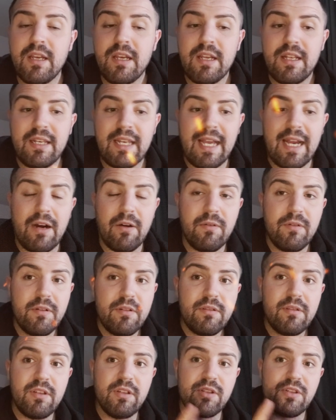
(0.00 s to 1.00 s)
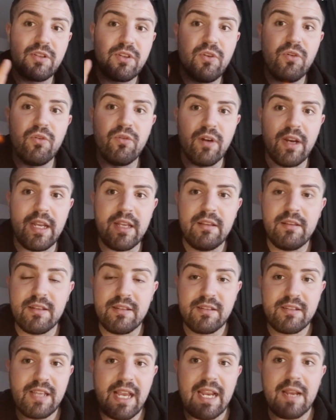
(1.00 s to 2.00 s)
Now, the
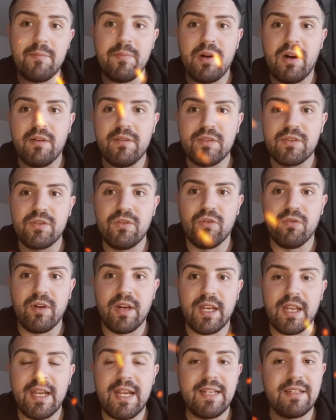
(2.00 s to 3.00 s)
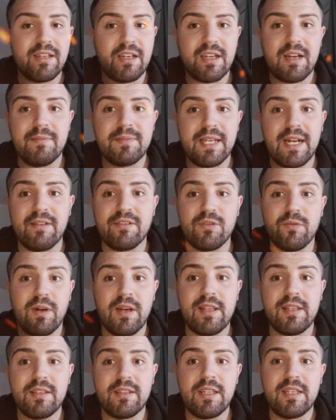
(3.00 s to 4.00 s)
second part of the scoring is going to come down to where
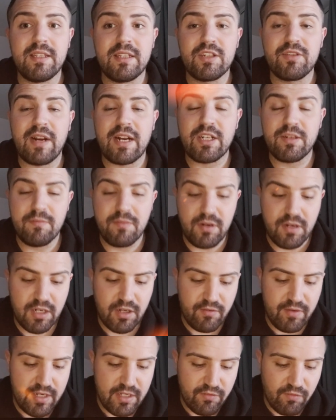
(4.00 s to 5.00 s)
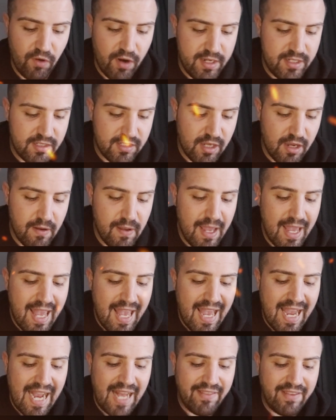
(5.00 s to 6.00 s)
this extraction marker is, right? So
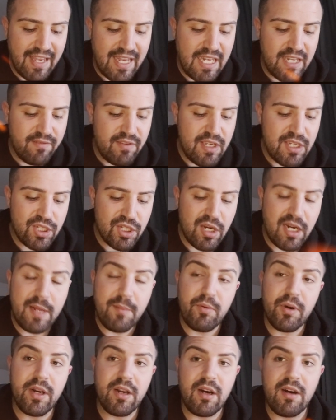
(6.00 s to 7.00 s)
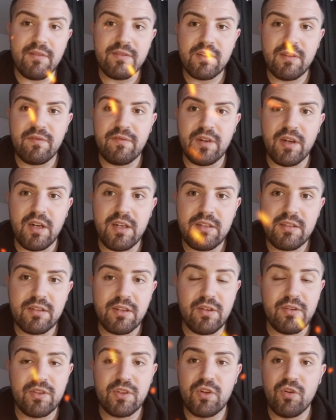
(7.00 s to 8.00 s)
at the end of each turning point after the first, so
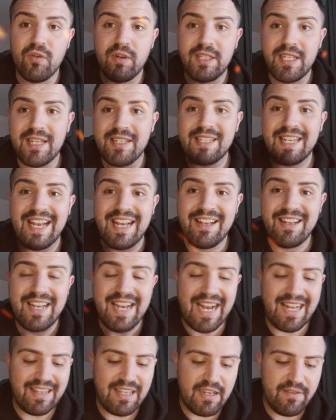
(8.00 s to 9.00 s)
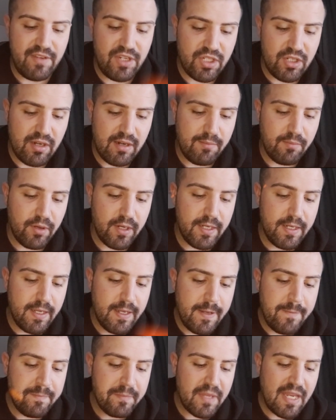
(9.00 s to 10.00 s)
you're scoring this at the end of each turning point,
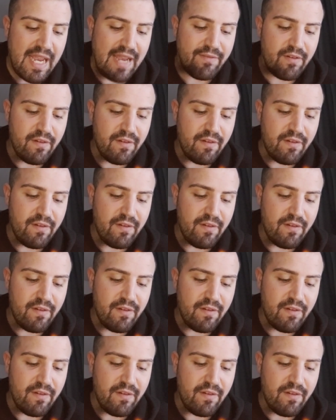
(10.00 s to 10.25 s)
if a